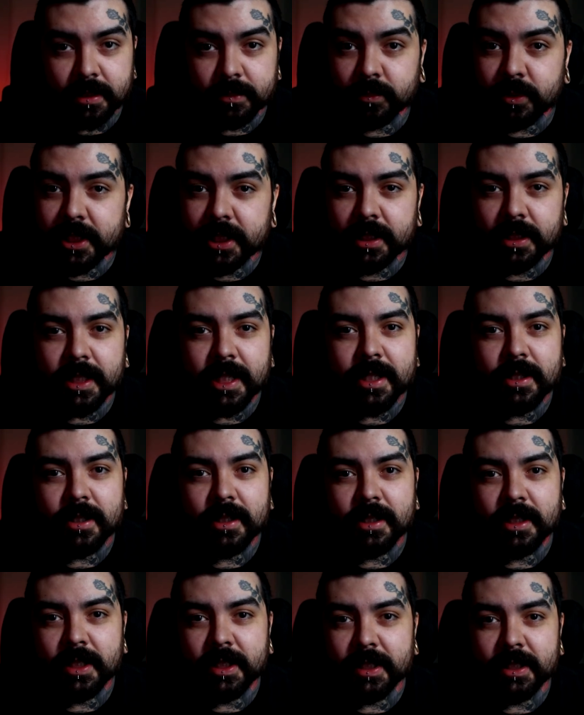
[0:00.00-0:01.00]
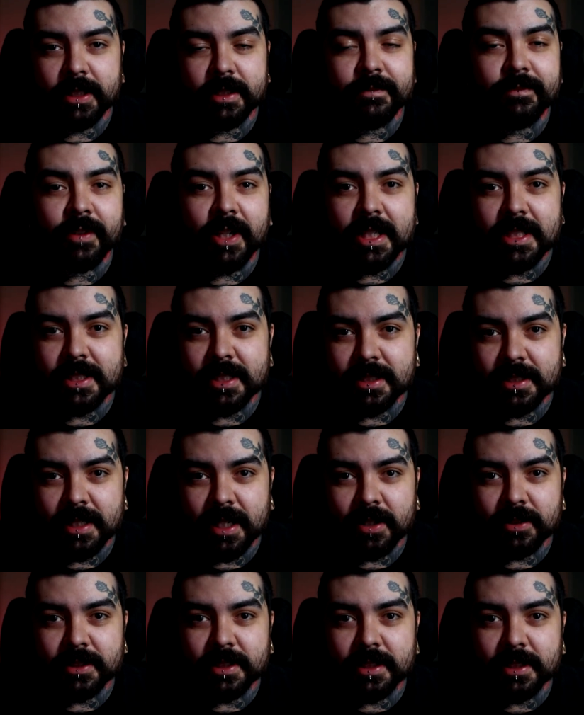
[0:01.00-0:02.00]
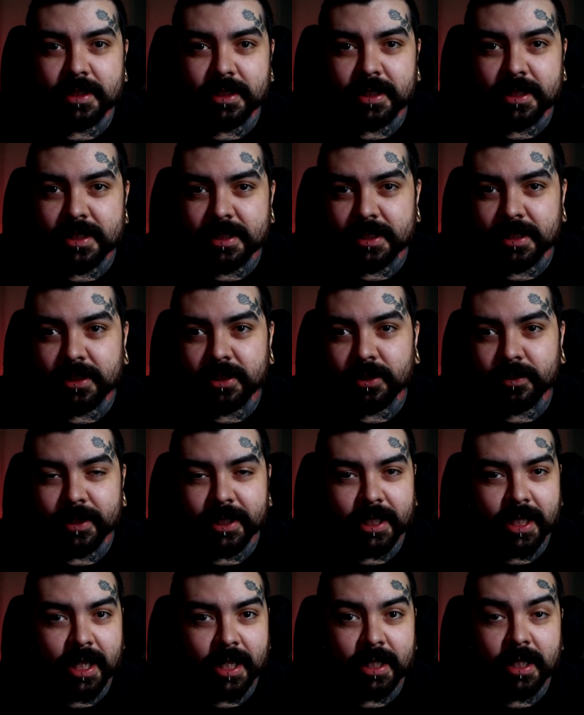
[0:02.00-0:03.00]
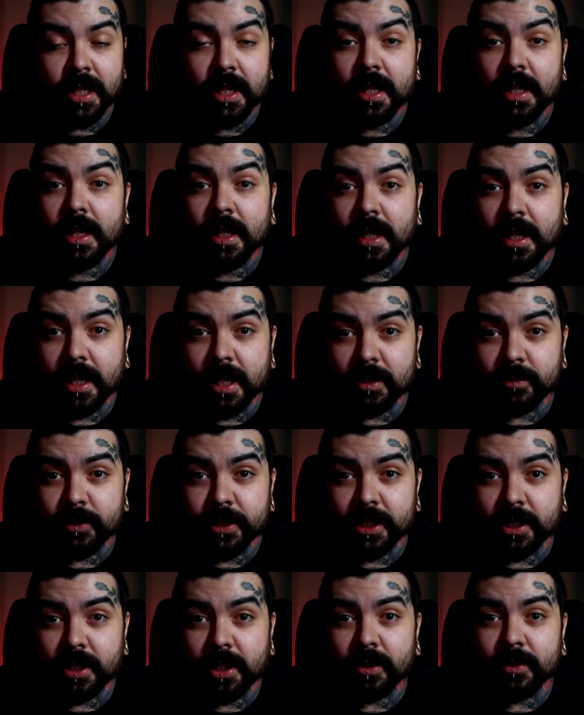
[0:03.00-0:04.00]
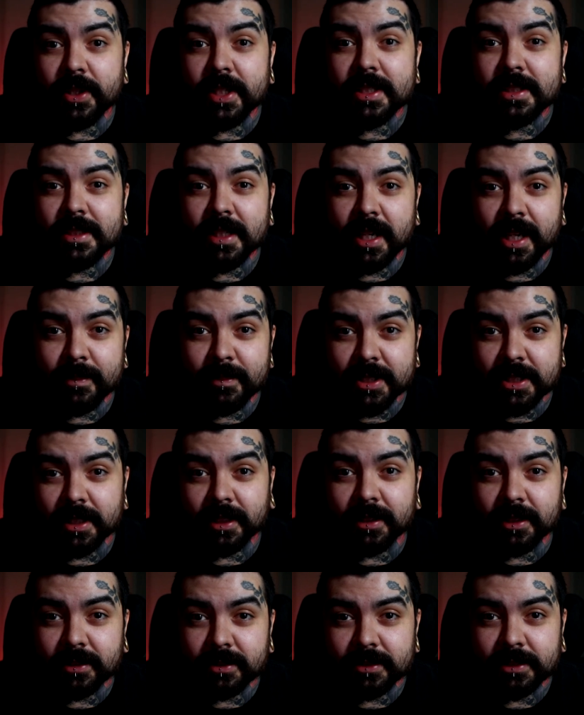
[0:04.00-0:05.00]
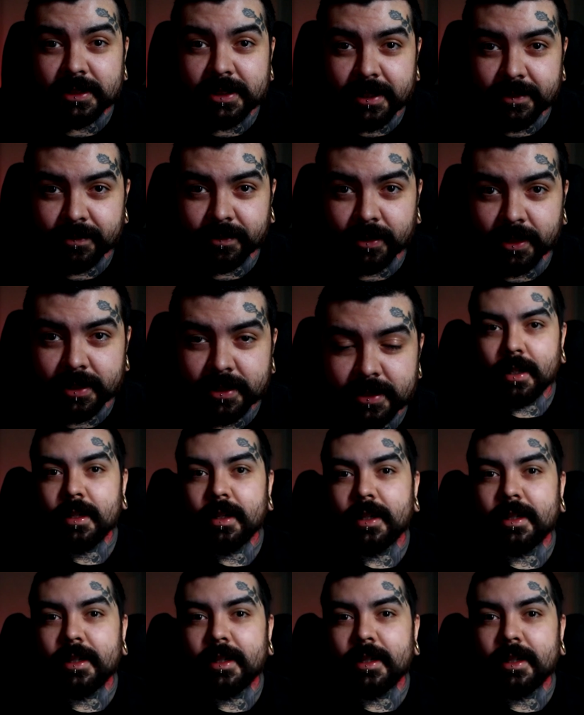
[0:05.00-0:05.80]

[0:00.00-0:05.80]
A week later, he invites us out to the casino again, and we go. This time it's a little different.